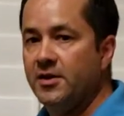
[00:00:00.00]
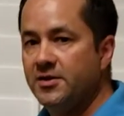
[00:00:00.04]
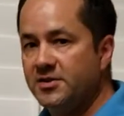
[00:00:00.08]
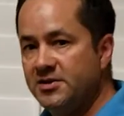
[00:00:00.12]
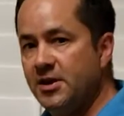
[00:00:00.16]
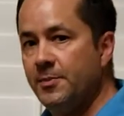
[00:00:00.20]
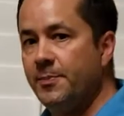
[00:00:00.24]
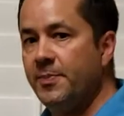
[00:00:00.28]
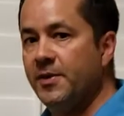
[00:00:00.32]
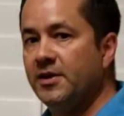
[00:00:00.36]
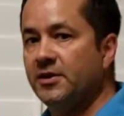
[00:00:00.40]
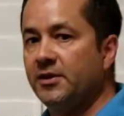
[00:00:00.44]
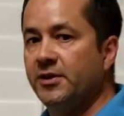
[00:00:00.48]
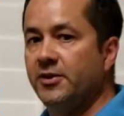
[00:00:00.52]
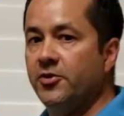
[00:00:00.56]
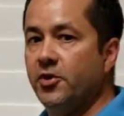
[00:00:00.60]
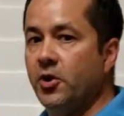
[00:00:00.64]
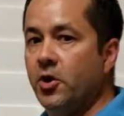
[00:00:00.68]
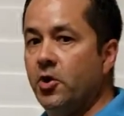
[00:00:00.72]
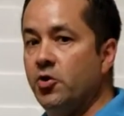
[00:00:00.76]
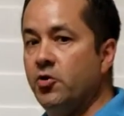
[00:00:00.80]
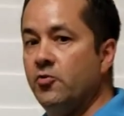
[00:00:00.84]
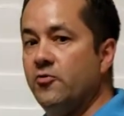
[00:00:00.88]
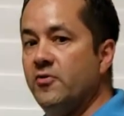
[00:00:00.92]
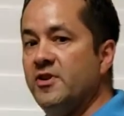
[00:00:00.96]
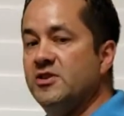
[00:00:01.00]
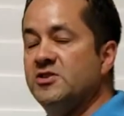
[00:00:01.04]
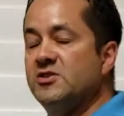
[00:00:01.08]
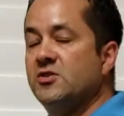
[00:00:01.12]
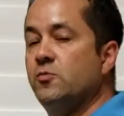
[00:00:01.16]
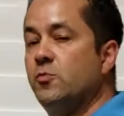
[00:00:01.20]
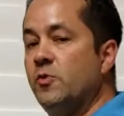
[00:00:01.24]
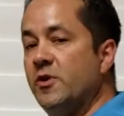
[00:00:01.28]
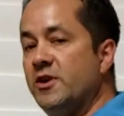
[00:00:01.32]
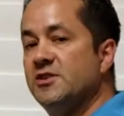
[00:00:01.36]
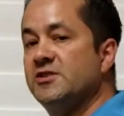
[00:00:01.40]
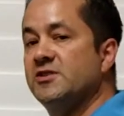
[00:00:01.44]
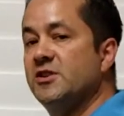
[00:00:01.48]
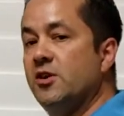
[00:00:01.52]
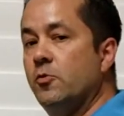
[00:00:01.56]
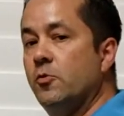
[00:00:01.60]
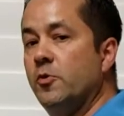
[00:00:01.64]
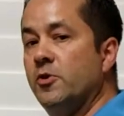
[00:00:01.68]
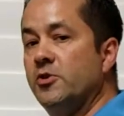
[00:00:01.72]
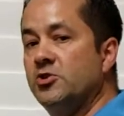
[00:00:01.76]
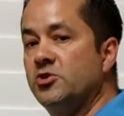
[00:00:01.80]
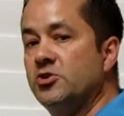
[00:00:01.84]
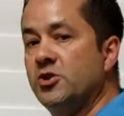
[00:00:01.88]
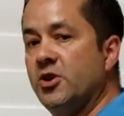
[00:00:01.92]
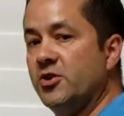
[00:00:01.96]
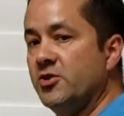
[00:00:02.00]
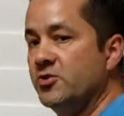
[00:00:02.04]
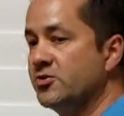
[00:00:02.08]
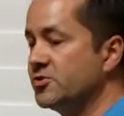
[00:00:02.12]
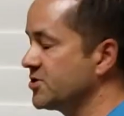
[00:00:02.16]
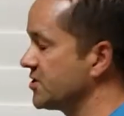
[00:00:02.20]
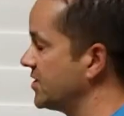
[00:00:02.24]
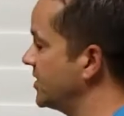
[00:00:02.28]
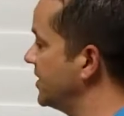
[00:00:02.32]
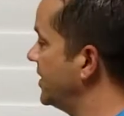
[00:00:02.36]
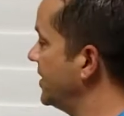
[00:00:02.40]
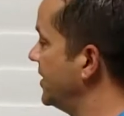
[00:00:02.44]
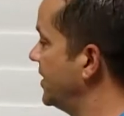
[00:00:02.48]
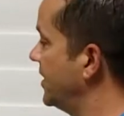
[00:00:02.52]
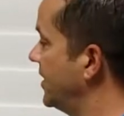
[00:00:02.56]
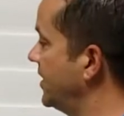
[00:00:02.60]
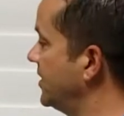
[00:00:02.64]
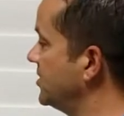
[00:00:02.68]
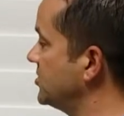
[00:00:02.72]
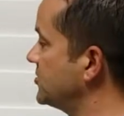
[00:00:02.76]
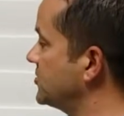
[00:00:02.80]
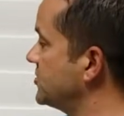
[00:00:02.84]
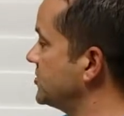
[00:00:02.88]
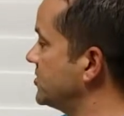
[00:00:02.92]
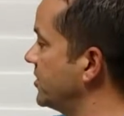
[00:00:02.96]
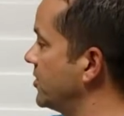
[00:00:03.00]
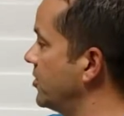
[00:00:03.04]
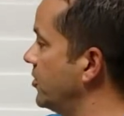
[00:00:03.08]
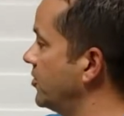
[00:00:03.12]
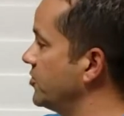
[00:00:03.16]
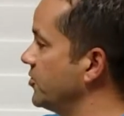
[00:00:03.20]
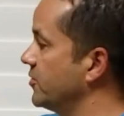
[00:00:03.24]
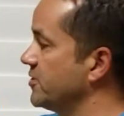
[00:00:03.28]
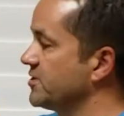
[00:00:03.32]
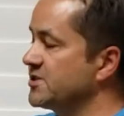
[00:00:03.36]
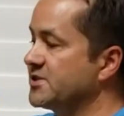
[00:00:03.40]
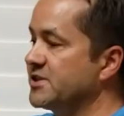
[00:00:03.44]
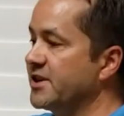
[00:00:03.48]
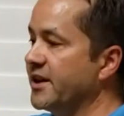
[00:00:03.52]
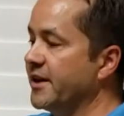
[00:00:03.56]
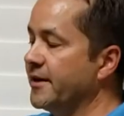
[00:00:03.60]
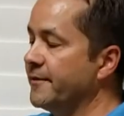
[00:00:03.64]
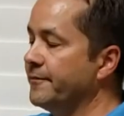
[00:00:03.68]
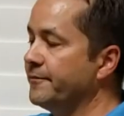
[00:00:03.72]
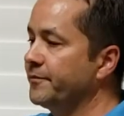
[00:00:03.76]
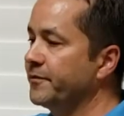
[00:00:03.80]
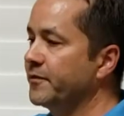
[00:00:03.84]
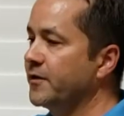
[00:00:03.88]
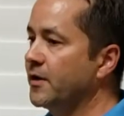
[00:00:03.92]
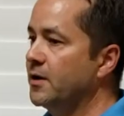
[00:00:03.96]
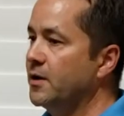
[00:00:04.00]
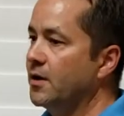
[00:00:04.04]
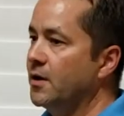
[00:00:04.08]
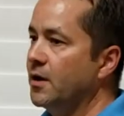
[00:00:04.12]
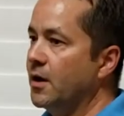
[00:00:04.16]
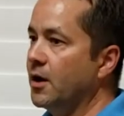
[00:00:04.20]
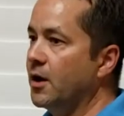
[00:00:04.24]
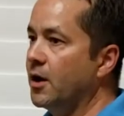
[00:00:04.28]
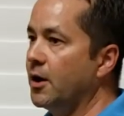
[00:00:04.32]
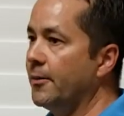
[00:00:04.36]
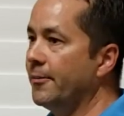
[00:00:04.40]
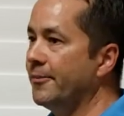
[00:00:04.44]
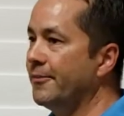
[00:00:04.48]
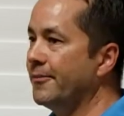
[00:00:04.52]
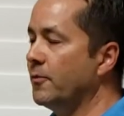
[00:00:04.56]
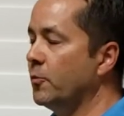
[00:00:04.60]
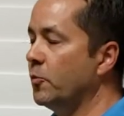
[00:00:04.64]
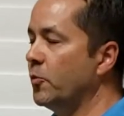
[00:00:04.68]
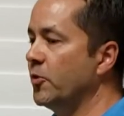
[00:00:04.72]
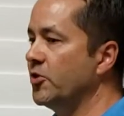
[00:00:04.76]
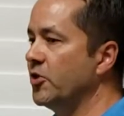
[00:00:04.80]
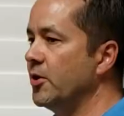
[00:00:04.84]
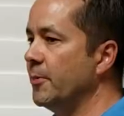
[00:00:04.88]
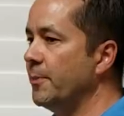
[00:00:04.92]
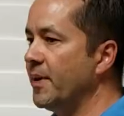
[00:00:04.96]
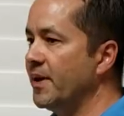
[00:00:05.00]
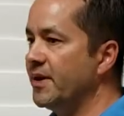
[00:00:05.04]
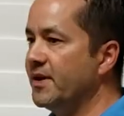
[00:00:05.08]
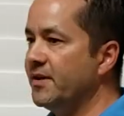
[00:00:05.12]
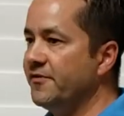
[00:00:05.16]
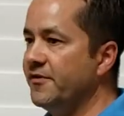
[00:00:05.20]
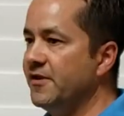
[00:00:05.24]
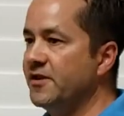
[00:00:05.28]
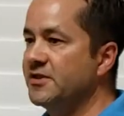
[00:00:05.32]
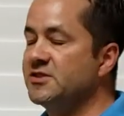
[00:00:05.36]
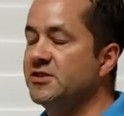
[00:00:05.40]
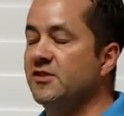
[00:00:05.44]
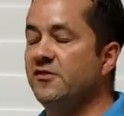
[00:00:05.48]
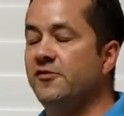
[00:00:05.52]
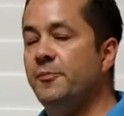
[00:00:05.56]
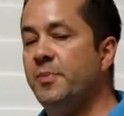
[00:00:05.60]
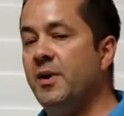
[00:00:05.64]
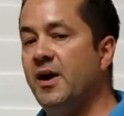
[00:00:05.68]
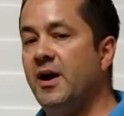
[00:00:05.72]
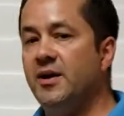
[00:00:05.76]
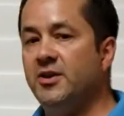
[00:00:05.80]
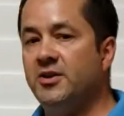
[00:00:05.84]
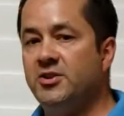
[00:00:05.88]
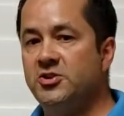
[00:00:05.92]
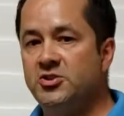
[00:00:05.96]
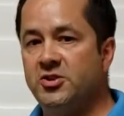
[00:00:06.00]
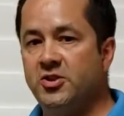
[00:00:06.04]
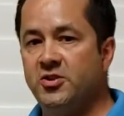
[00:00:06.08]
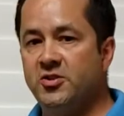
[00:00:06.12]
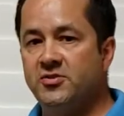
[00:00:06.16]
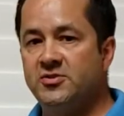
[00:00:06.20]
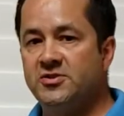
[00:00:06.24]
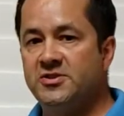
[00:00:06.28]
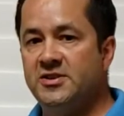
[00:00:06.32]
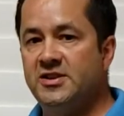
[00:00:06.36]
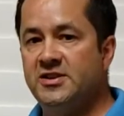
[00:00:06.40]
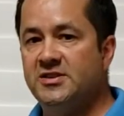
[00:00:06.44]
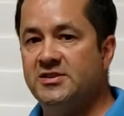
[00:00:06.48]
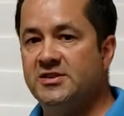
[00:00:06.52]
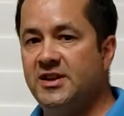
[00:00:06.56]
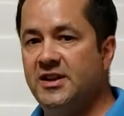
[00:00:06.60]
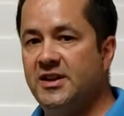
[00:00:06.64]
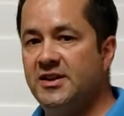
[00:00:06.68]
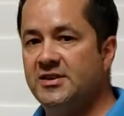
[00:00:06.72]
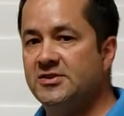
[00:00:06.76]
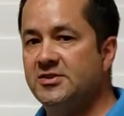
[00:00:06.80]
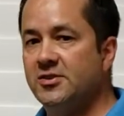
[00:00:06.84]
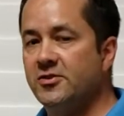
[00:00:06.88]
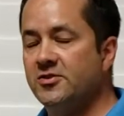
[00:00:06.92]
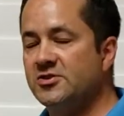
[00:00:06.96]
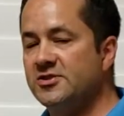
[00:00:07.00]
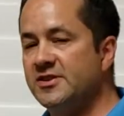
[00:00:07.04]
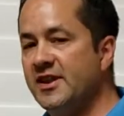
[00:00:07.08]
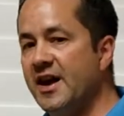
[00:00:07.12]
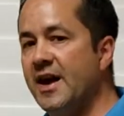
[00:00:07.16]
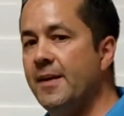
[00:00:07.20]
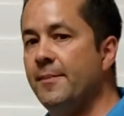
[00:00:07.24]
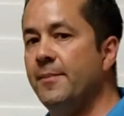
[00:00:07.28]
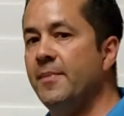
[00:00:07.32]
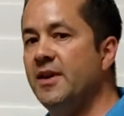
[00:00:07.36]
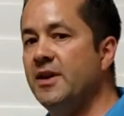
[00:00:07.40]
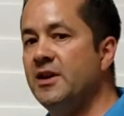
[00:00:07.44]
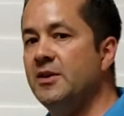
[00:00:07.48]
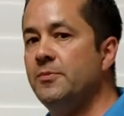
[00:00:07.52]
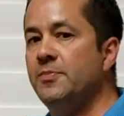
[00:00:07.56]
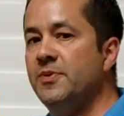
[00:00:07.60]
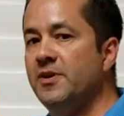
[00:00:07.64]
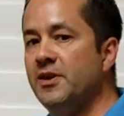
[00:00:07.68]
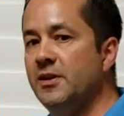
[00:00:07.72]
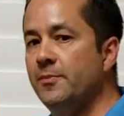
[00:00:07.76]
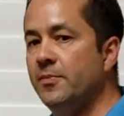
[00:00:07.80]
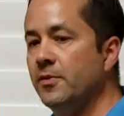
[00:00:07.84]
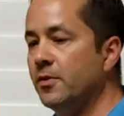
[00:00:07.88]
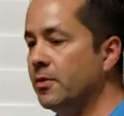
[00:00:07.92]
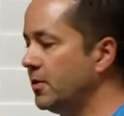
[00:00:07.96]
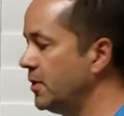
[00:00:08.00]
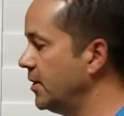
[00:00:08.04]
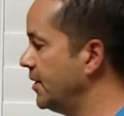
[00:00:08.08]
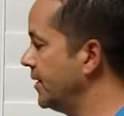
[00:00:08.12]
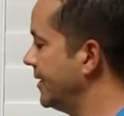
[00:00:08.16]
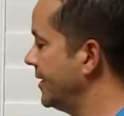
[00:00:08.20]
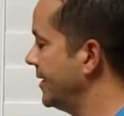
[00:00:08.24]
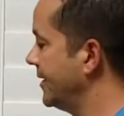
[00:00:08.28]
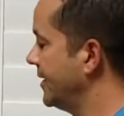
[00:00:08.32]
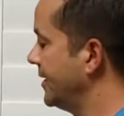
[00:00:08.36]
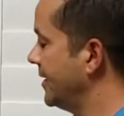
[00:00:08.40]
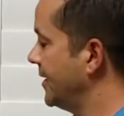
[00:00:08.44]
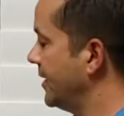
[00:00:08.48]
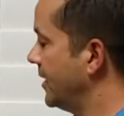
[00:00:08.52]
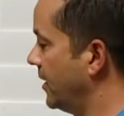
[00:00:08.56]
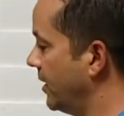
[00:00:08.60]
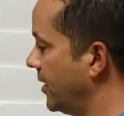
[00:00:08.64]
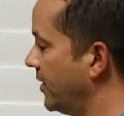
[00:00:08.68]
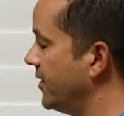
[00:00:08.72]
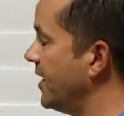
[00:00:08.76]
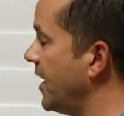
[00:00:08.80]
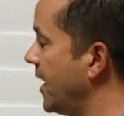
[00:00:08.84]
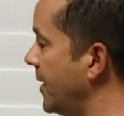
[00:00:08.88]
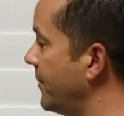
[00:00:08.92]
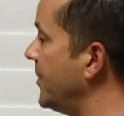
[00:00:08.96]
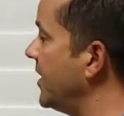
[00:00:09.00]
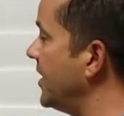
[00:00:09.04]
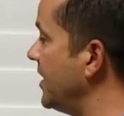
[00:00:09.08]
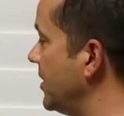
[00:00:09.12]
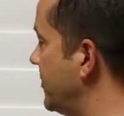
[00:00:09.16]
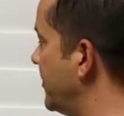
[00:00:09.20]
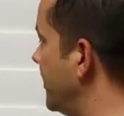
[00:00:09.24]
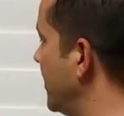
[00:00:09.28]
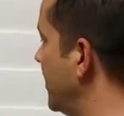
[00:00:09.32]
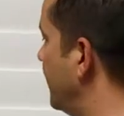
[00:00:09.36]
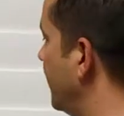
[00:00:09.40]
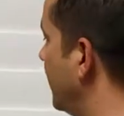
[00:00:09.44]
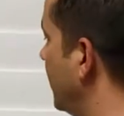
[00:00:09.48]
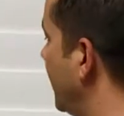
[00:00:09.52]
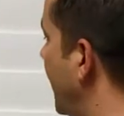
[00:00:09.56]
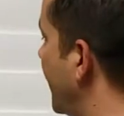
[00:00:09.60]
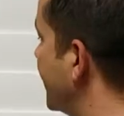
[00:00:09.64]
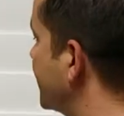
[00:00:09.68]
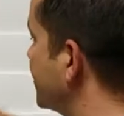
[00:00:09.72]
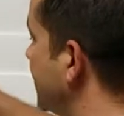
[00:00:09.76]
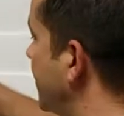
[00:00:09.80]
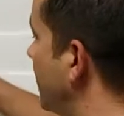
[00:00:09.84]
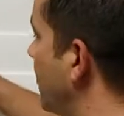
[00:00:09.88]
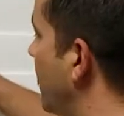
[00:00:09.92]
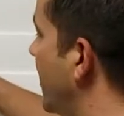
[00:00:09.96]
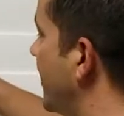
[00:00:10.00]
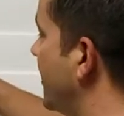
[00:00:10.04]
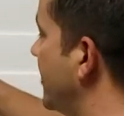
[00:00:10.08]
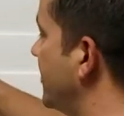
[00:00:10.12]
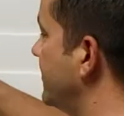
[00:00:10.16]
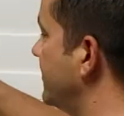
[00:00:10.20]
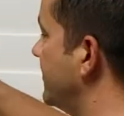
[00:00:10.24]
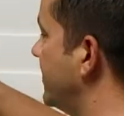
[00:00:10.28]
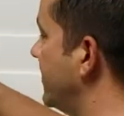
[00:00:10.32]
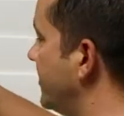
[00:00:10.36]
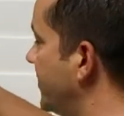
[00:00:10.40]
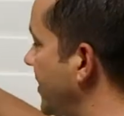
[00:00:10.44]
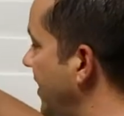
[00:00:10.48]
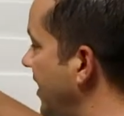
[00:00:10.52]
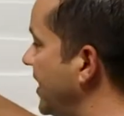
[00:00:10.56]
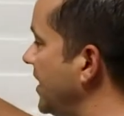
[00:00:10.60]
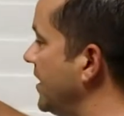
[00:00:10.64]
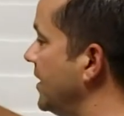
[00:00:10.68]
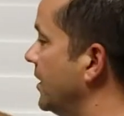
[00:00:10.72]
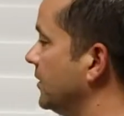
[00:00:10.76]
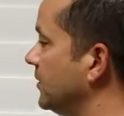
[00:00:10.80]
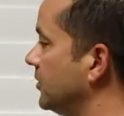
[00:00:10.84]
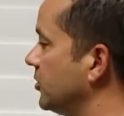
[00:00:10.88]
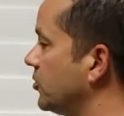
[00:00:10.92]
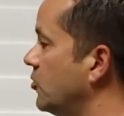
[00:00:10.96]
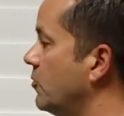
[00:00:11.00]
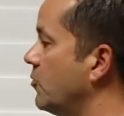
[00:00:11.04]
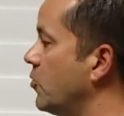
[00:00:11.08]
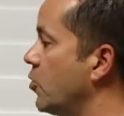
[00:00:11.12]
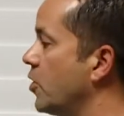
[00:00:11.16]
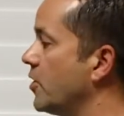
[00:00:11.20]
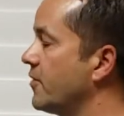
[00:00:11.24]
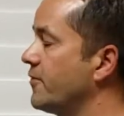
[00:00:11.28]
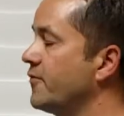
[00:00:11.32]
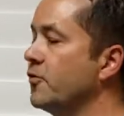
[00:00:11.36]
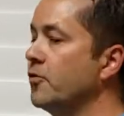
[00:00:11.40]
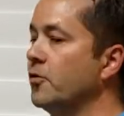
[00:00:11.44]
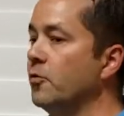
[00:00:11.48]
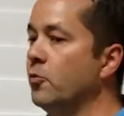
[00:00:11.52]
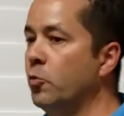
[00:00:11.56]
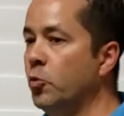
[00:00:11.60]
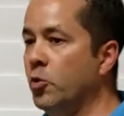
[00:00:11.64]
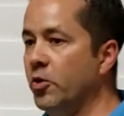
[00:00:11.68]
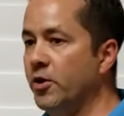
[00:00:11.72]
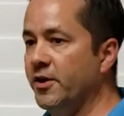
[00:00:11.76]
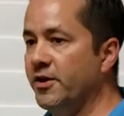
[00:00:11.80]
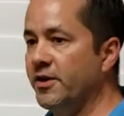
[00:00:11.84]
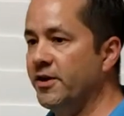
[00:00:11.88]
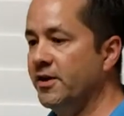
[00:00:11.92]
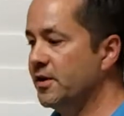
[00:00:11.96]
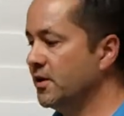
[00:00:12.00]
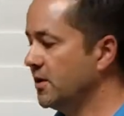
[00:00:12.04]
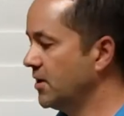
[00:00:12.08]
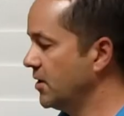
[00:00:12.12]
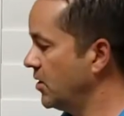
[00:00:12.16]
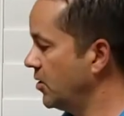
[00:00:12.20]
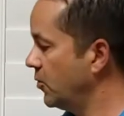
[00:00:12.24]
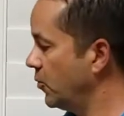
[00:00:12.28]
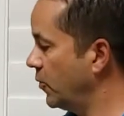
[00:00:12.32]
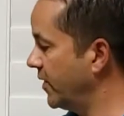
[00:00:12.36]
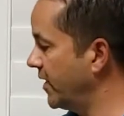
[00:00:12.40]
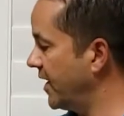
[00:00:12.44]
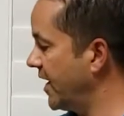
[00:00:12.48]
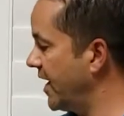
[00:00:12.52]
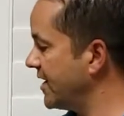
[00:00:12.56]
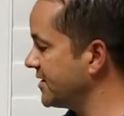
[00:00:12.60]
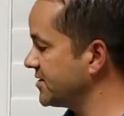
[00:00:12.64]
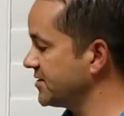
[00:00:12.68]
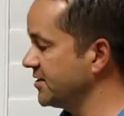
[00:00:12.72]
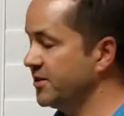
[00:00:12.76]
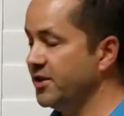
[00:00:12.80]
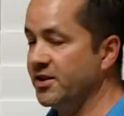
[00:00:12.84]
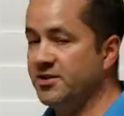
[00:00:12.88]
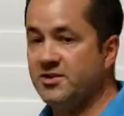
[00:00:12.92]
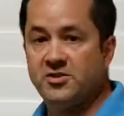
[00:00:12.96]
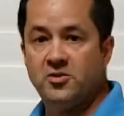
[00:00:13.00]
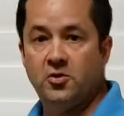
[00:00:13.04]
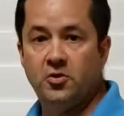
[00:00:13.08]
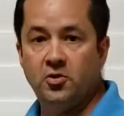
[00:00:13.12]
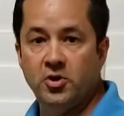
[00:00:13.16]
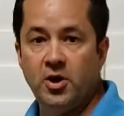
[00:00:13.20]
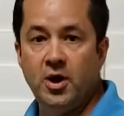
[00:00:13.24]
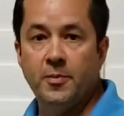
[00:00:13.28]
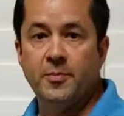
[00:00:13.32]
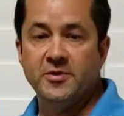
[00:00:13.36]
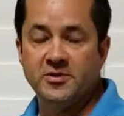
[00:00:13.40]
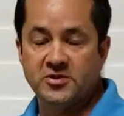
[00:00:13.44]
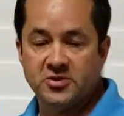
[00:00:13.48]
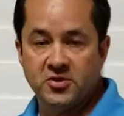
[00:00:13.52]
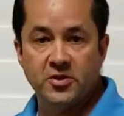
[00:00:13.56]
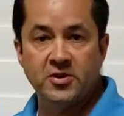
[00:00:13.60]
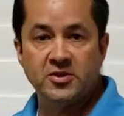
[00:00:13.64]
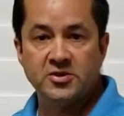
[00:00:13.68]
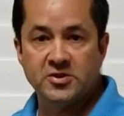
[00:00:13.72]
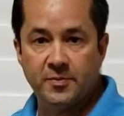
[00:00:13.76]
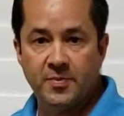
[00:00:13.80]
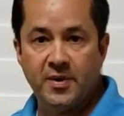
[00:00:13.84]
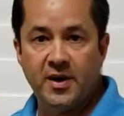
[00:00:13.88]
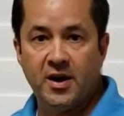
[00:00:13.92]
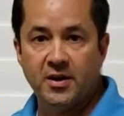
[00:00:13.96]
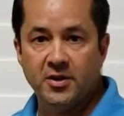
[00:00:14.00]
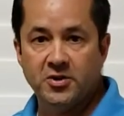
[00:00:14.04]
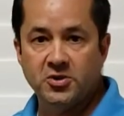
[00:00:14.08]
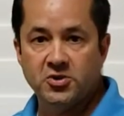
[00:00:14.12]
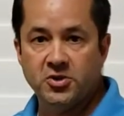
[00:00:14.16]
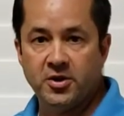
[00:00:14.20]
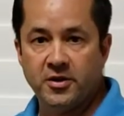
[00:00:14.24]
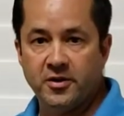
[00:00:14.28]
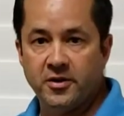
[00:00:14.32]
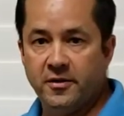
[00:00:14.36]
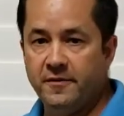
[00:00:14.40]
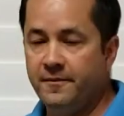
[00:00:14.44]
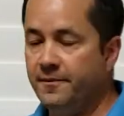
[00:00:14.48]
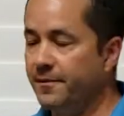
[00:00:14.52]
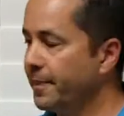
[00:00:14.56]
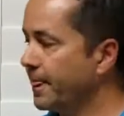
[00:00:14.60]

Typically, though, the reason we sell wood shutters is to go to a stain. With the benefits of poly shutters these days, there's not many people actually want to pay a little more for wood when it actually doesn't hold up as good as a poly shutter.